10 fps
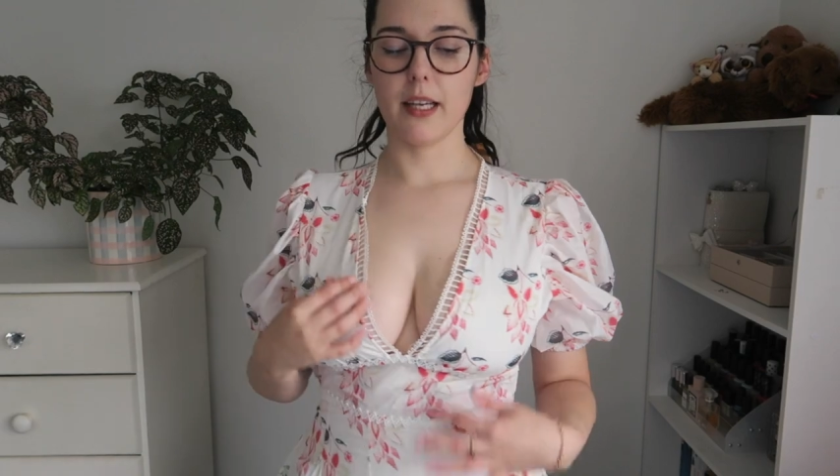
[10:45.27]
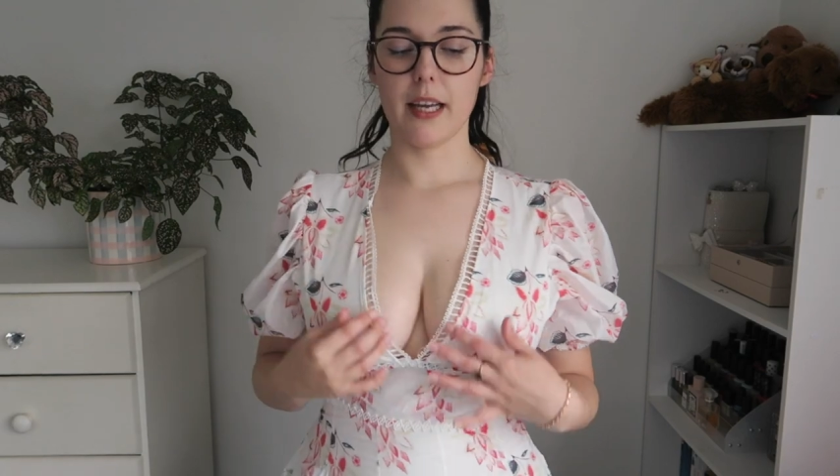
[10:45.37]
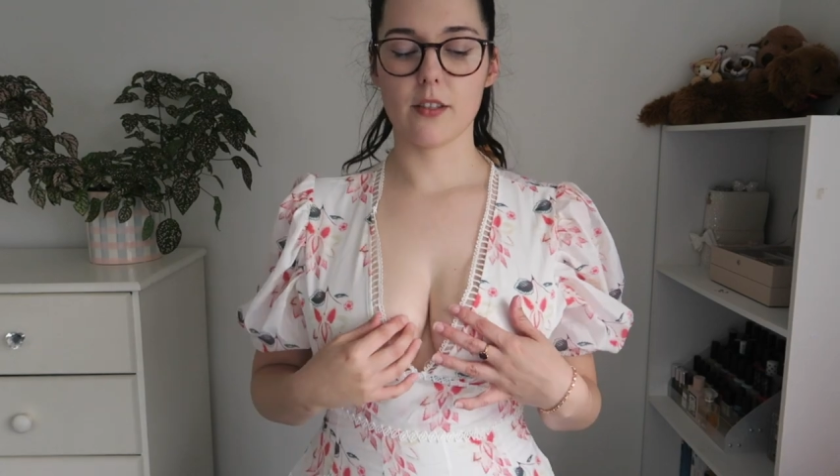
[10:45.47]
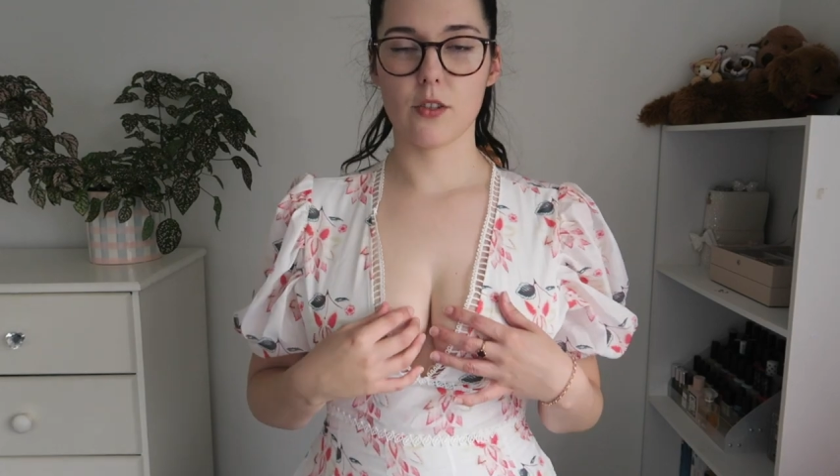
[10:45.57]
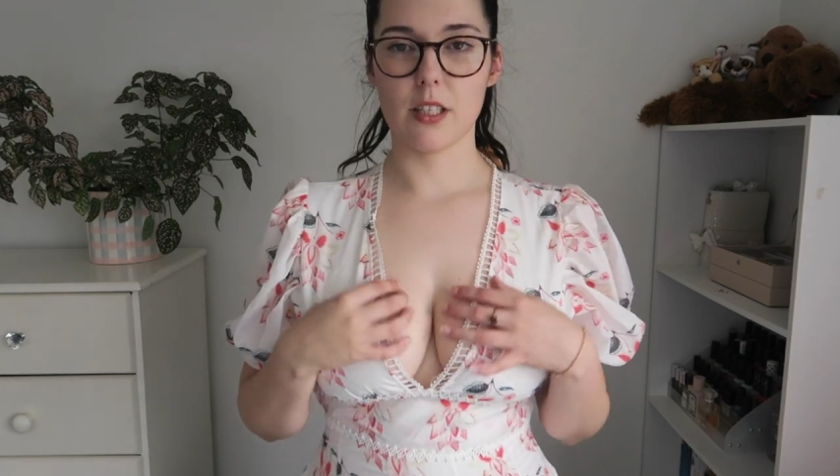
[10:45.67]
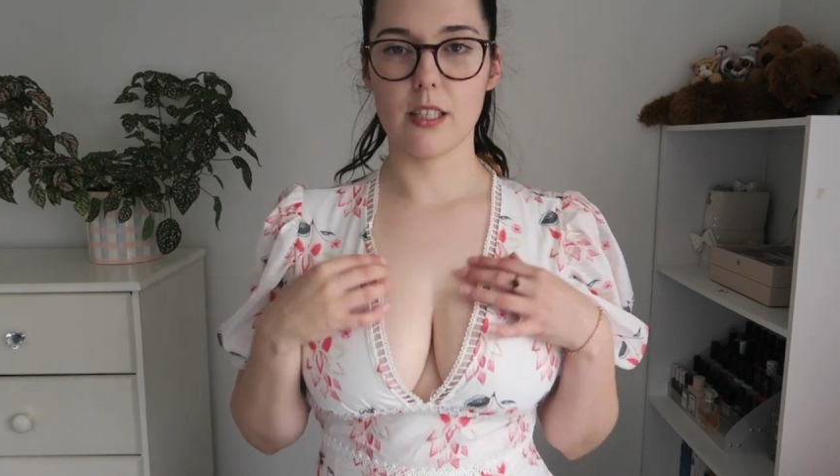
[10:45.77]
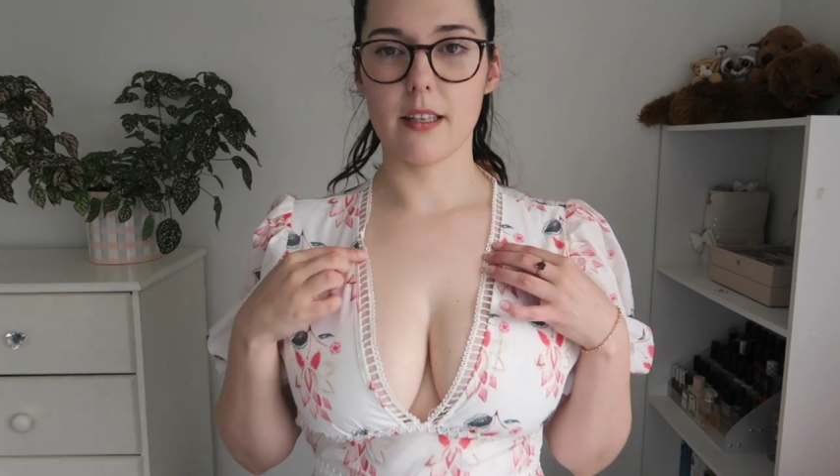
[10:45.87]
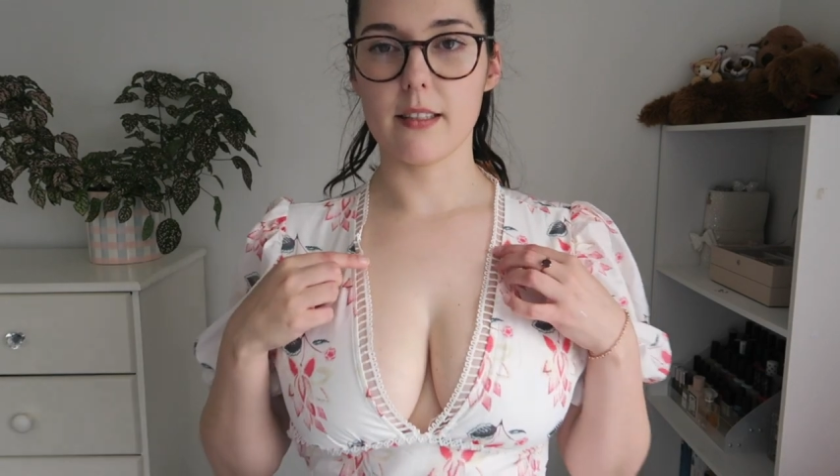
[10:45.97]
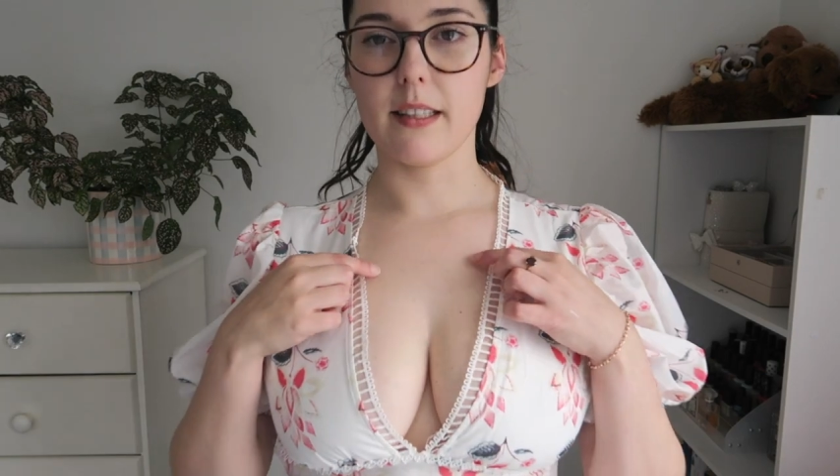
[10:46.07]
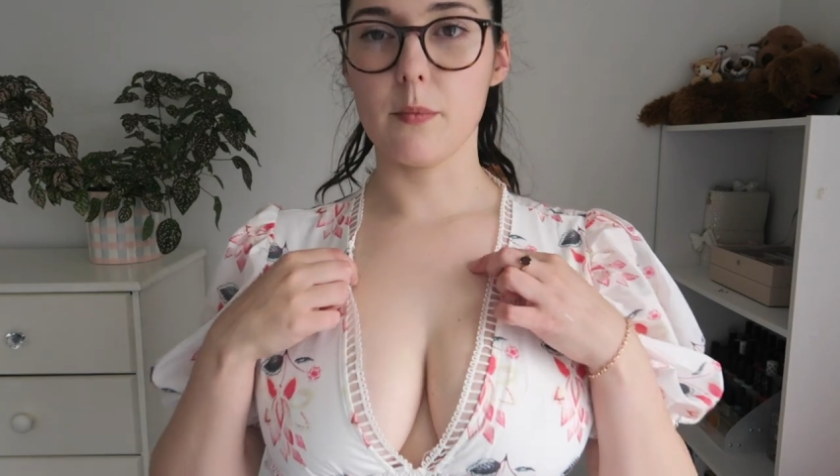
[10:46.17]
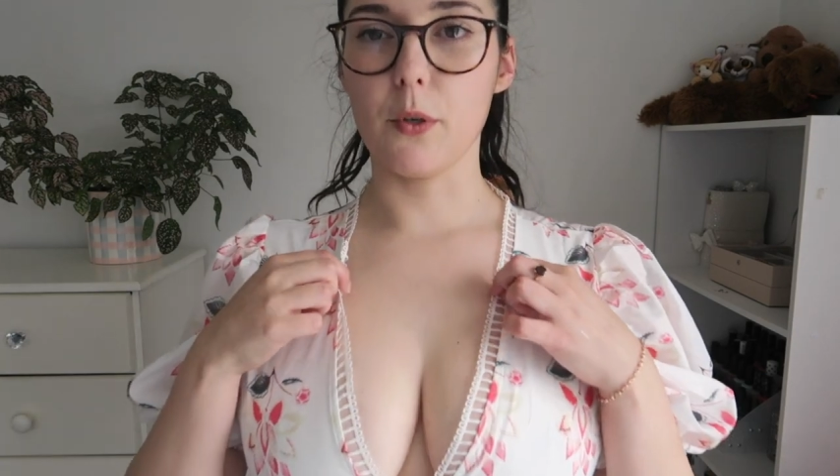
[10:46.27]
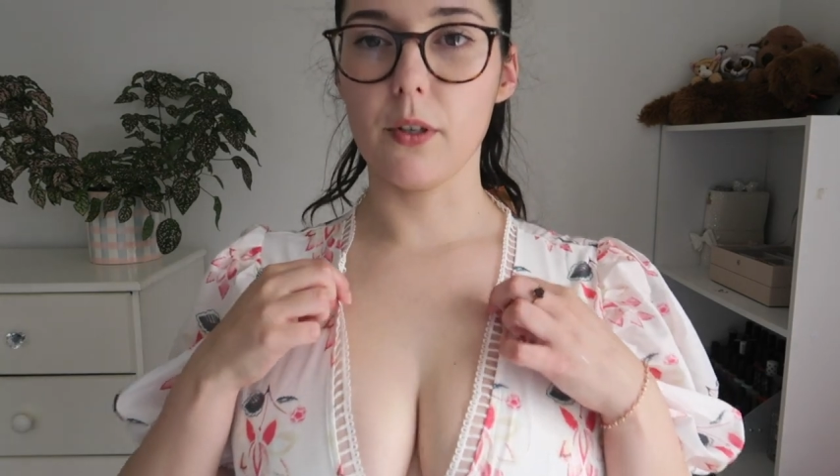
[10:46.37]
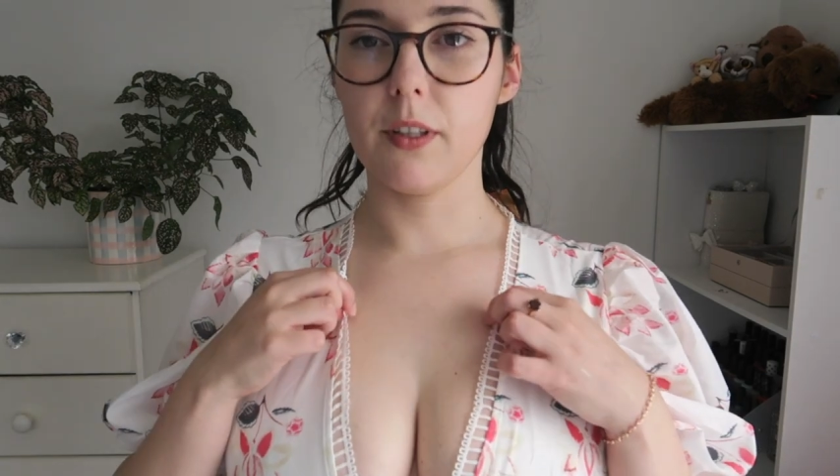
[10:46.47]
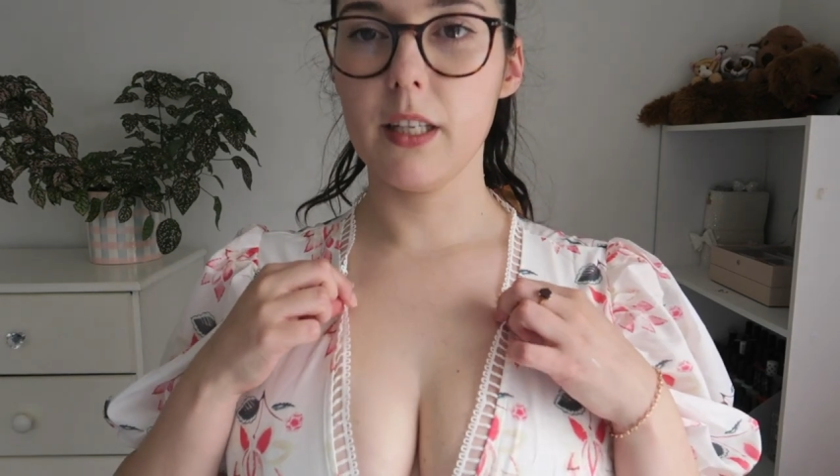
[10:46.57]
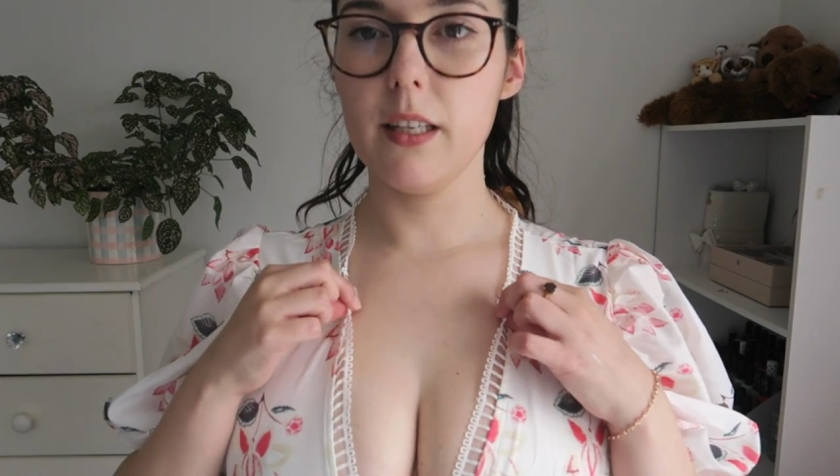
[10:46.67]
extra details like the
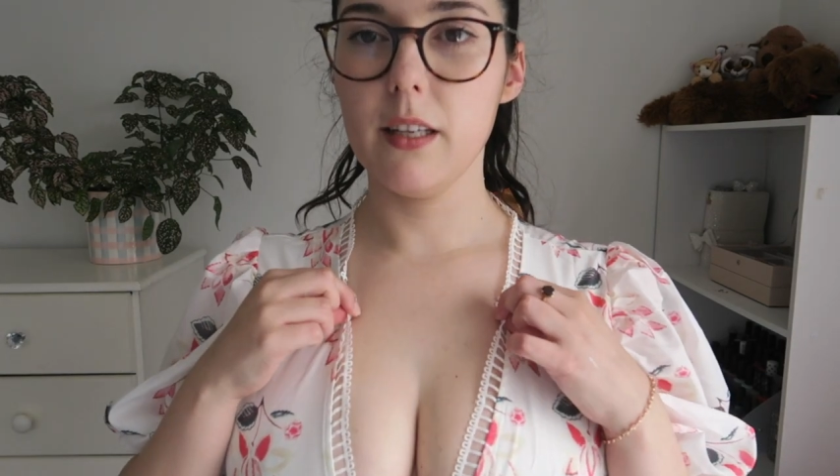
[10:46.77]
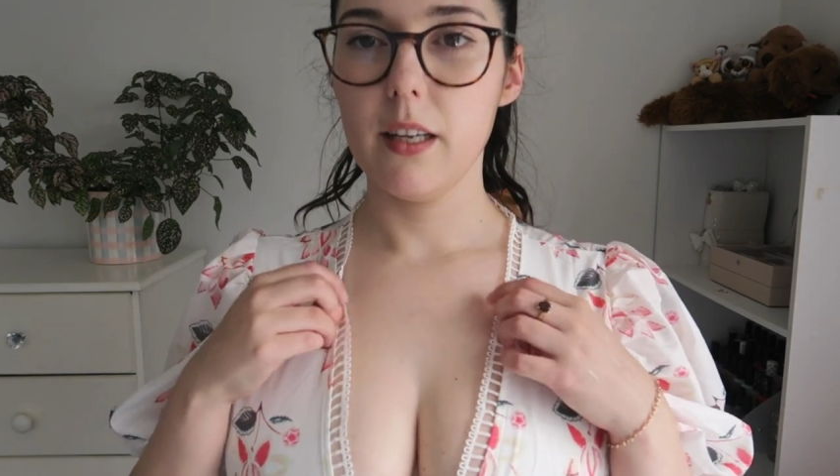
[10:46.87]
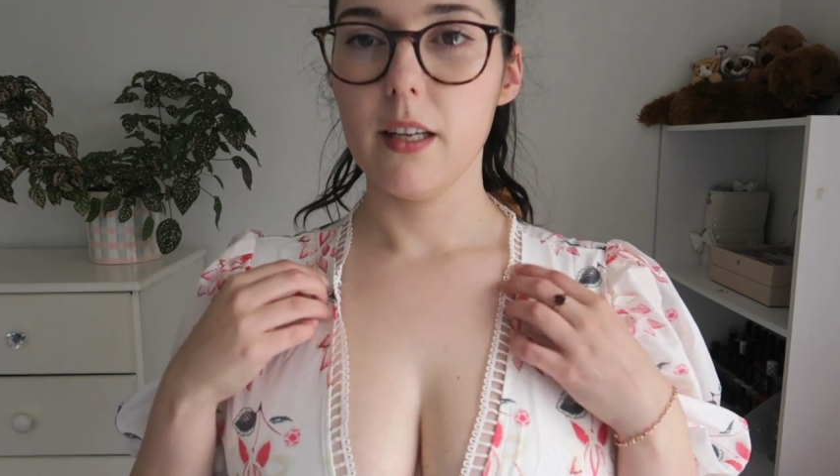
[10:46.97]
broderie